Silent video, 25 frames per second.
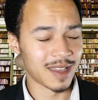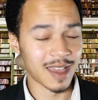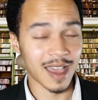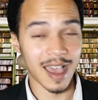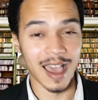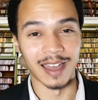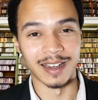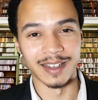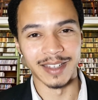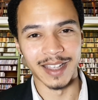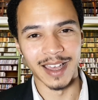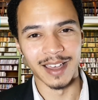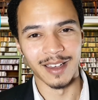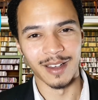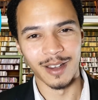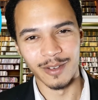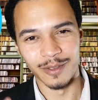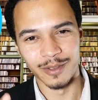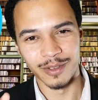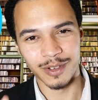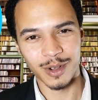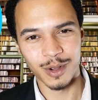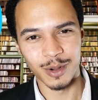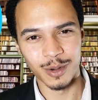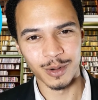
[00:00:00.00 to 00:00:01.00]
And yeah,
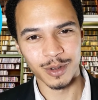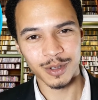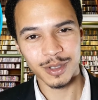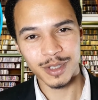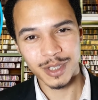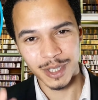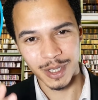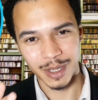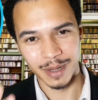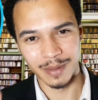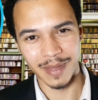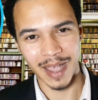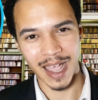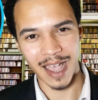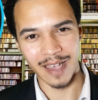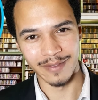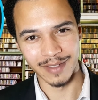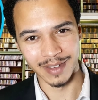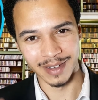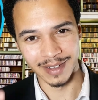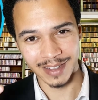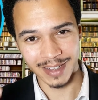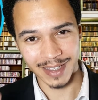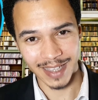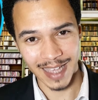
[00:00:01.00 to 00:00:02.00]
of course, you're
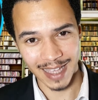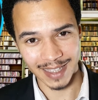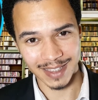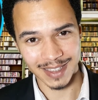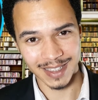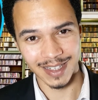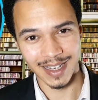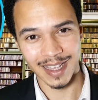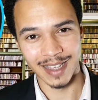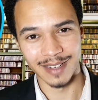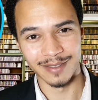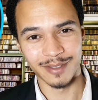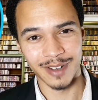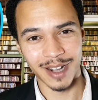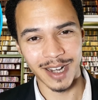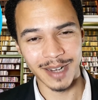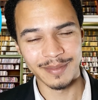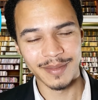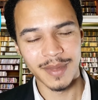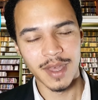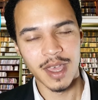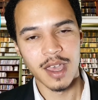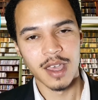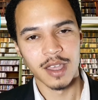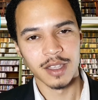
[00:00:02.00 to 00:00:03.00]
having Catalan, right?
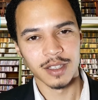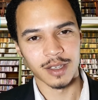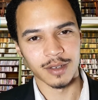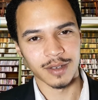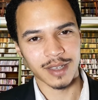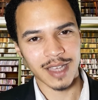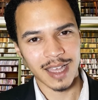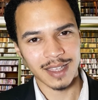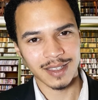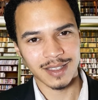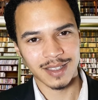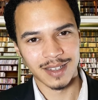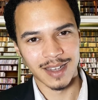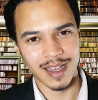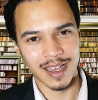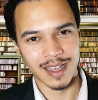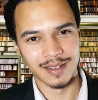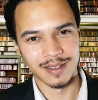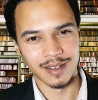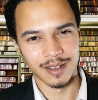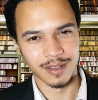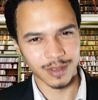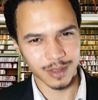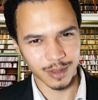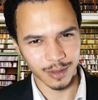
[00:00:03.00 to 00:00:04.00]
So
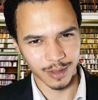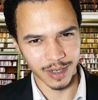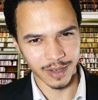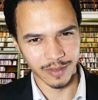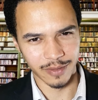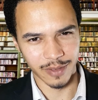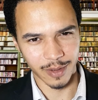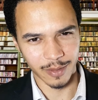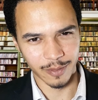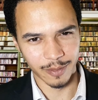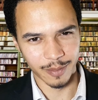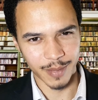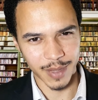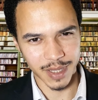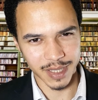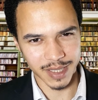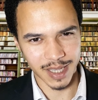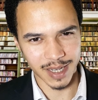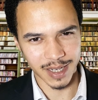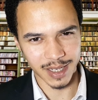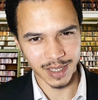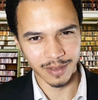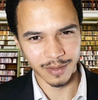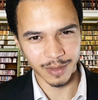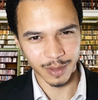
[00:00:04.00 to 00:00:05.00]
Catalan, I'm sorry if I've missed
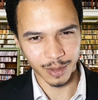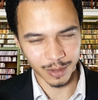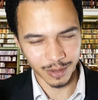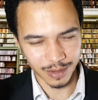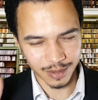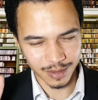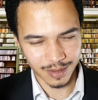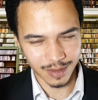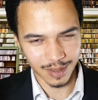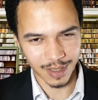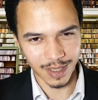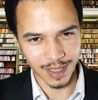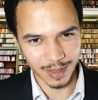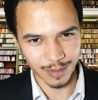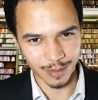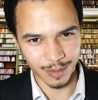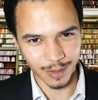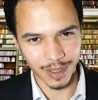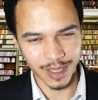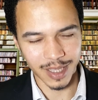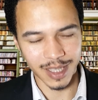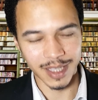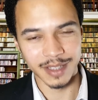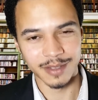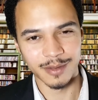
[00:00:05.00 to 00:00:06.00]
any of yours, it is
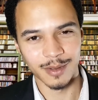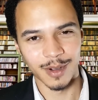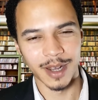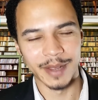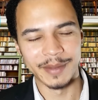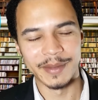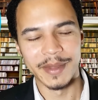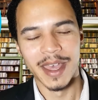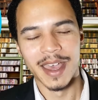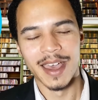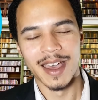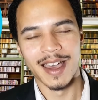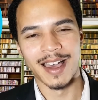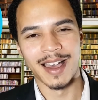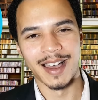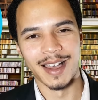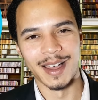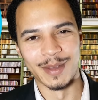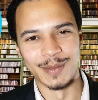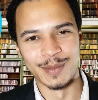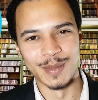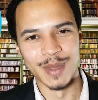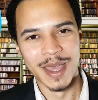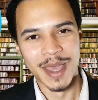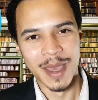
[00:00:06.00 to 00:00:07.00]
what it is, right?
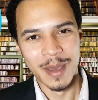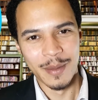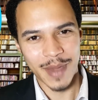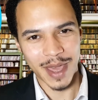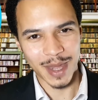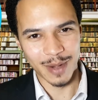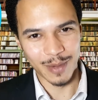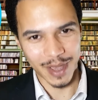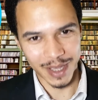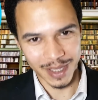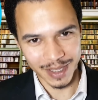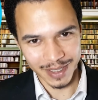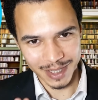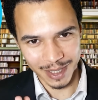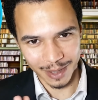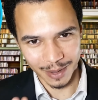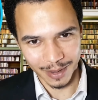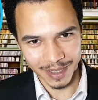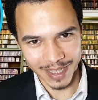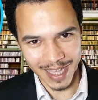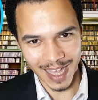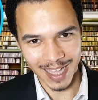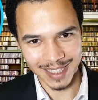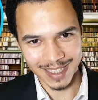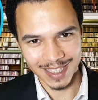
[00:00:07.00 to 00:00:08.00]
But anyway, so
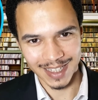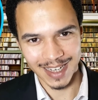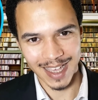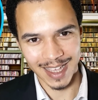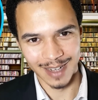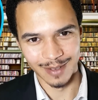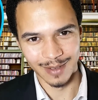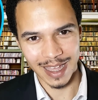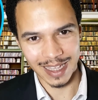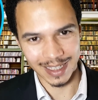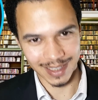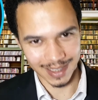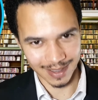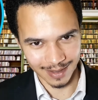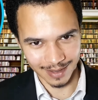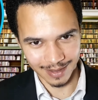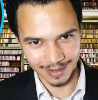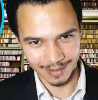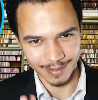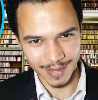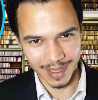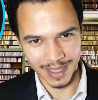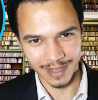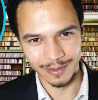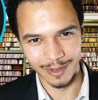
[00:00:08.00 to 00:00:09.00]
Catalan, that's the
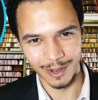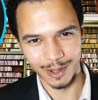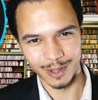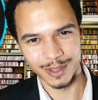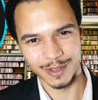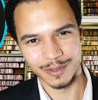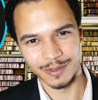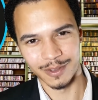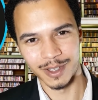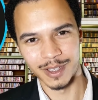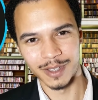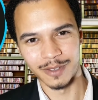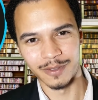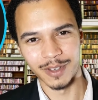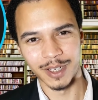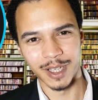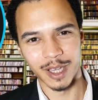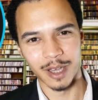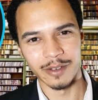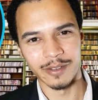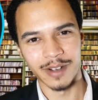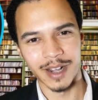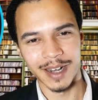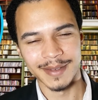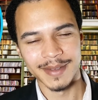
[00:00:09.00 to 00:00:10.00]
main focus for this
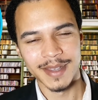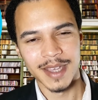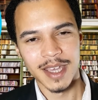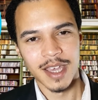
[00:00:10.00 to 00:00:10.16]
video, right?